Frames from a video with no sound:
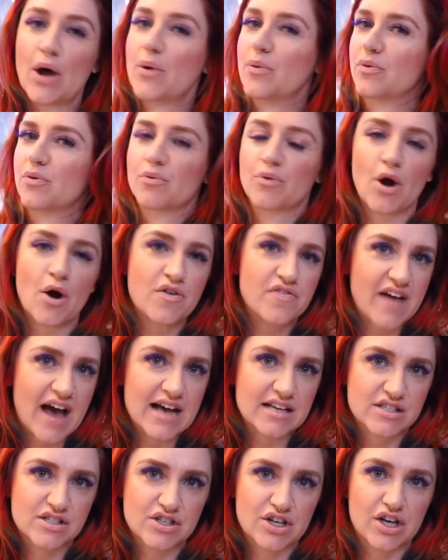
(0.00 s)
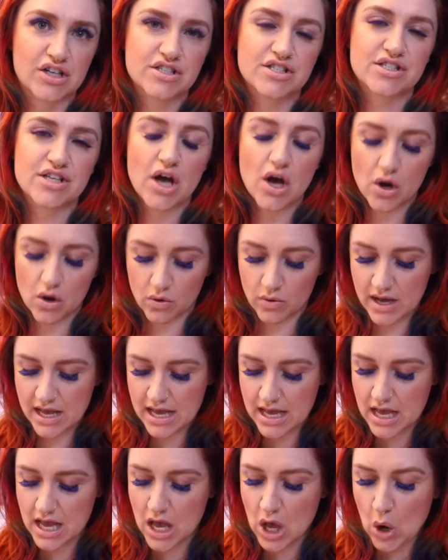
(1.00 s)
grow faster. So
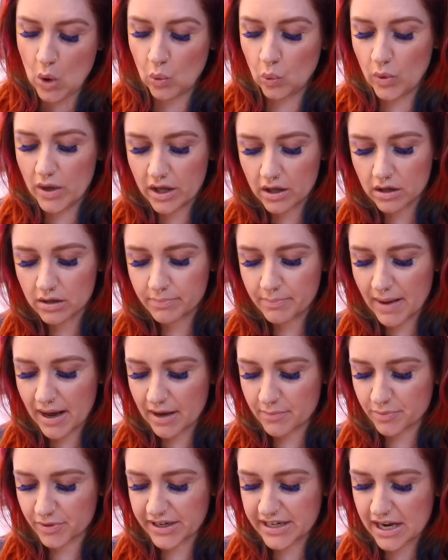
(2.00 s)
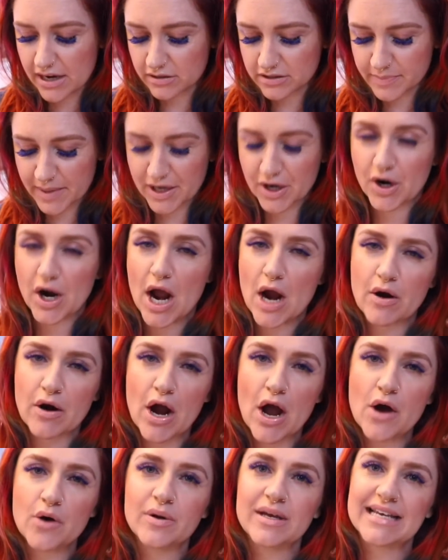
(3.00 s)
will prenatals make your hair
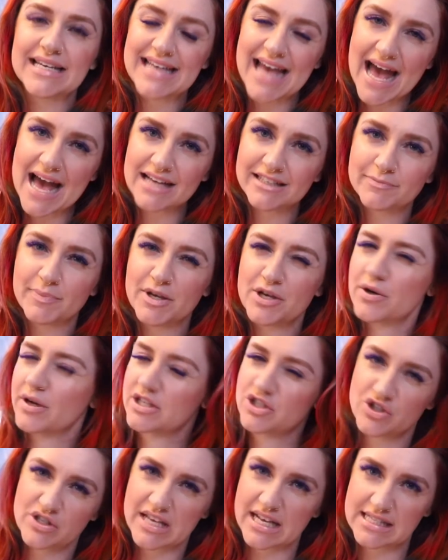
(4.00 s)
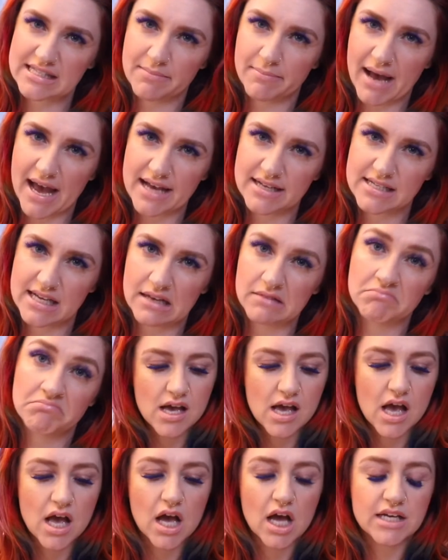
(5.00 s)
grow? Yes, but you could just get some biotin.
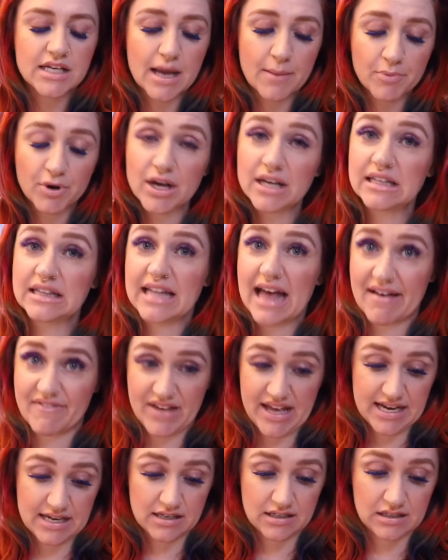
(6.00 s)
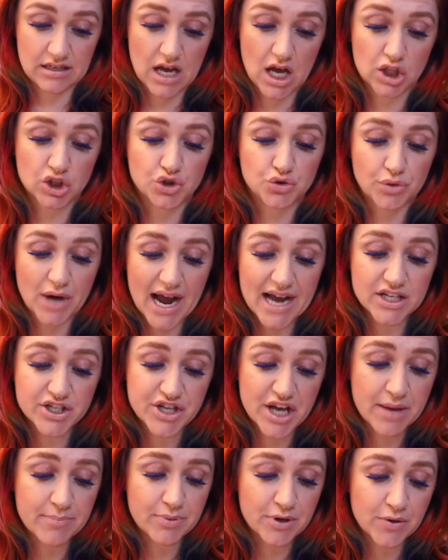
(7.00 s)
Number 11, dry
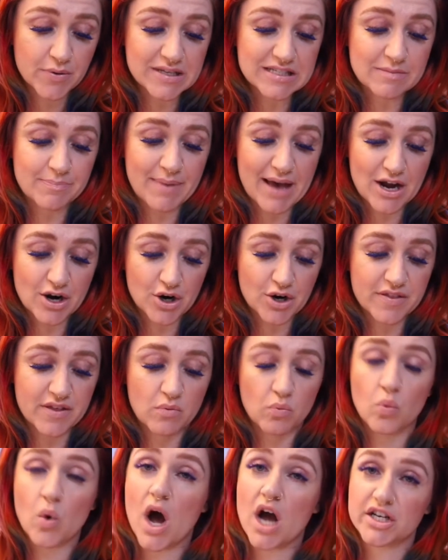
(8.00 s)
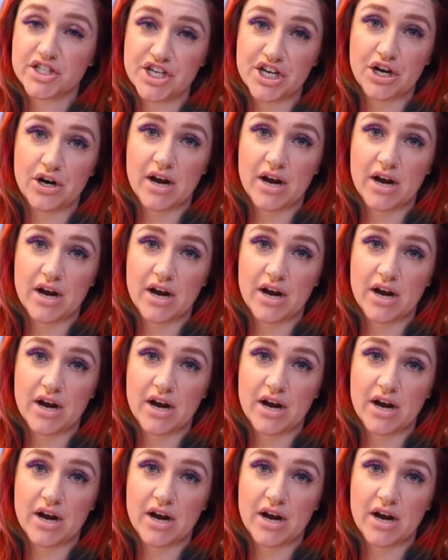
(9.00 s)
shampoo is better than washing your